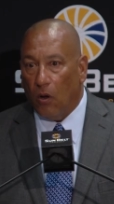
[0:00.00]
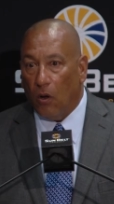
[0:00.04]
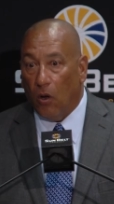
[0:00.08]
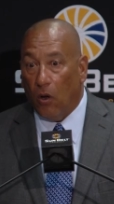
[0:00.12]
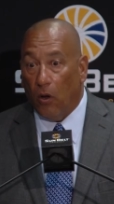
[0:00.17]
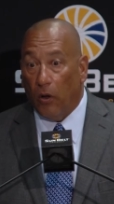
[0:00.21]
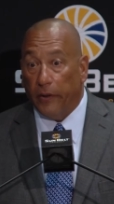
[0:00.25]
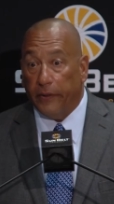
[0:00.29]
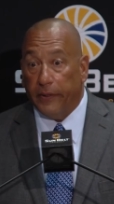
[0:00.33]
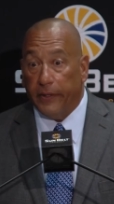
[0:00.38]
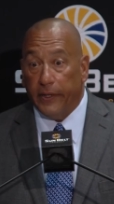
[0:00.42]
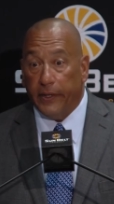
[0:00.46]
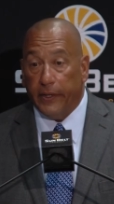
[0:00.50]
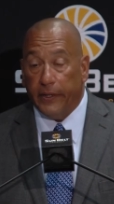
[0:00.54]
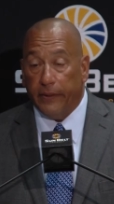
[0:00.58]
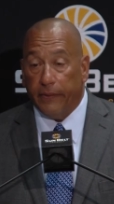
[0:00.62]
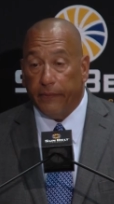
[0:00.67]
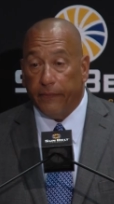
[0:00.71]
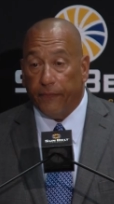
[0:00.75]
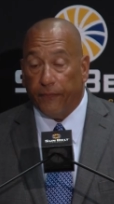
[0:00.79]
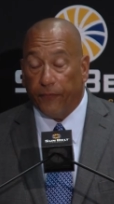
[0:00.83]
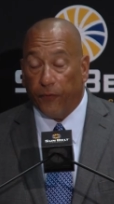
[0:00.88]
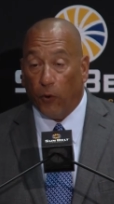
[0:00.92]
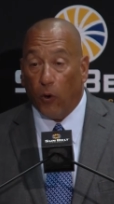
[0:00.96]
on the
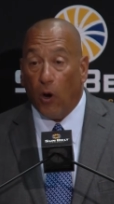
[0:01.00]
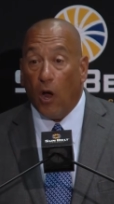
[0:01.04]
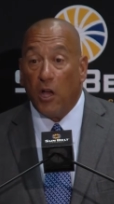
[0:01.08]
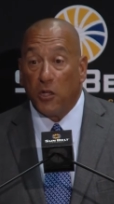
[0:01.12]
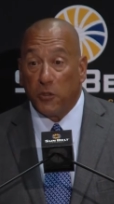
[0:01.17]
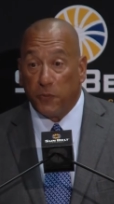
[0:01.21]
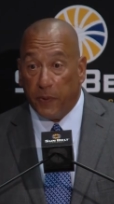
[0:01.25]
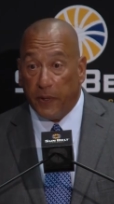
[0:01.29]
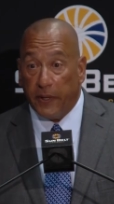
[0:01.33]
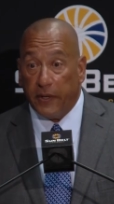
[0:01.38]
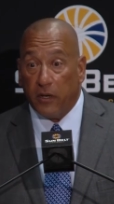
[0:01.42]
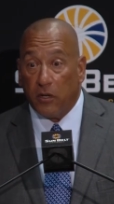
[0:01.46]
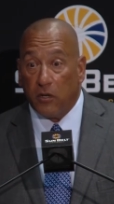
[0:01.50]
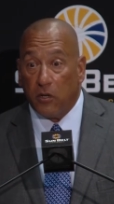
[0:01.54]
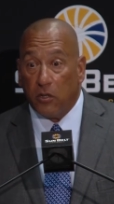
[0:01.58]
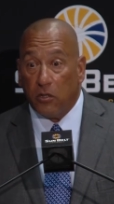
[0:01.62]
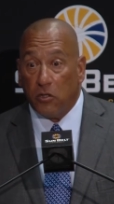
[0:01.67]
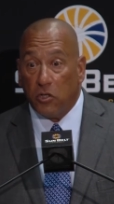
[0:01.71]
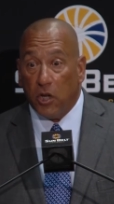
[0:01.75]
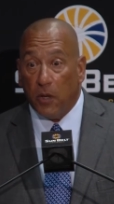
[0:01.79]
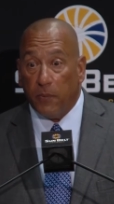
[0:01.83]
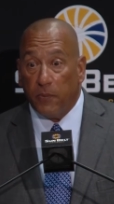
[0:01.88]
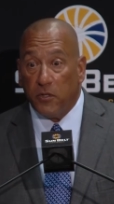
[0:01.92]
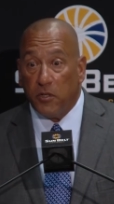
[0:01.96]
for us playing a
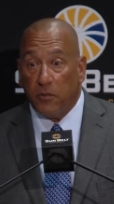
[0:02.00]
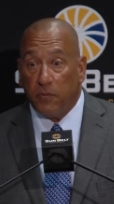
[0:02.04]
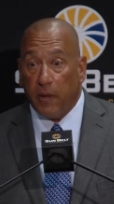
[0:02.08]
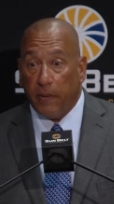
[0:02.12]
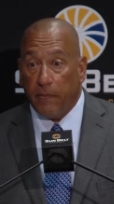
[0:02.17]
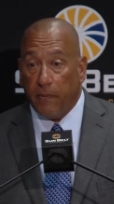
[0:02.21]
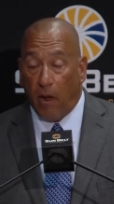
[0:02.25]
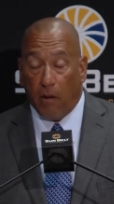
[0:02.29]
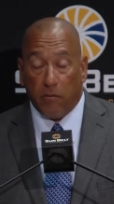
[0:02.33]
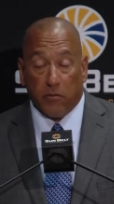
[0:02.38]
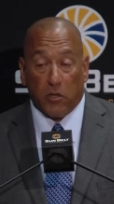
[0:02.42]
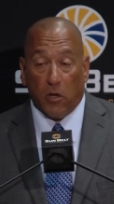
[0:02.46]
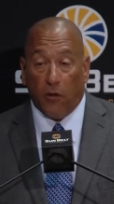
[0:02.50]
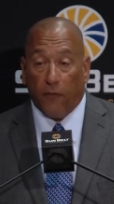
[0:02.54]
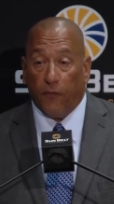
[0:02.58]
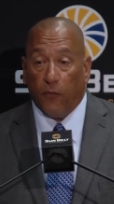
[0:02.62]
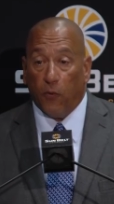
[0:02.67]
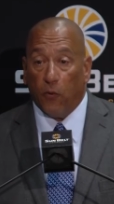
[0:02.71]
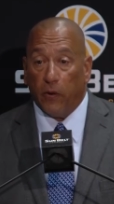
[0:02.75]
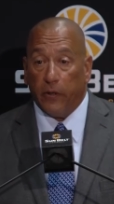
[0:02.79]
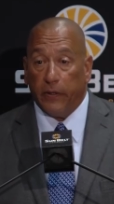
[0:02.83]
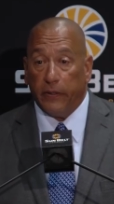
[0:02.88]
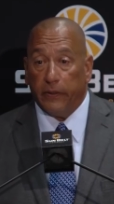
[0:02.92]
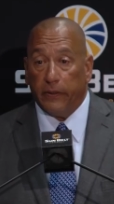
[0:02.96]
championship game. I was all
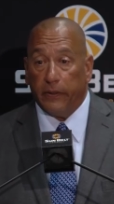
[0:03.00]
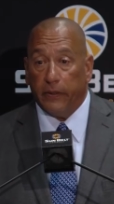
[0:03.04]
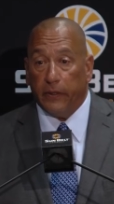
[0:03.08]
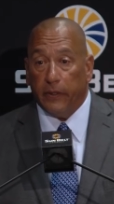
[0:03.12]
for it.